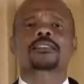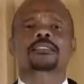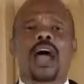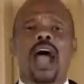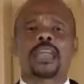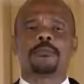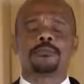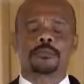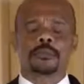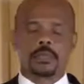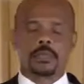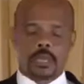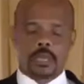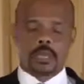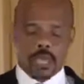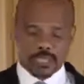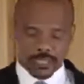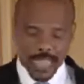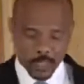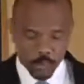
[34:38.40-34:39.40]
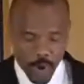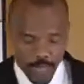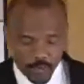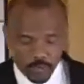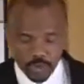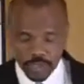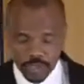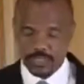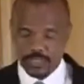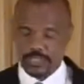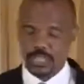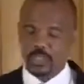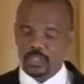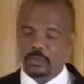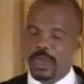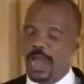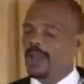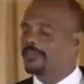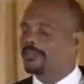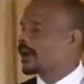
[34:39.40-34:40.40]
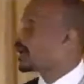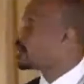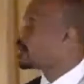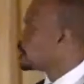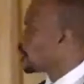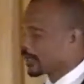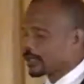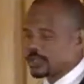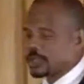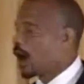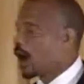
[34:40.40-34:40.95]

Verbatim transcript: Is that what Jesus said to Martha? Not at all.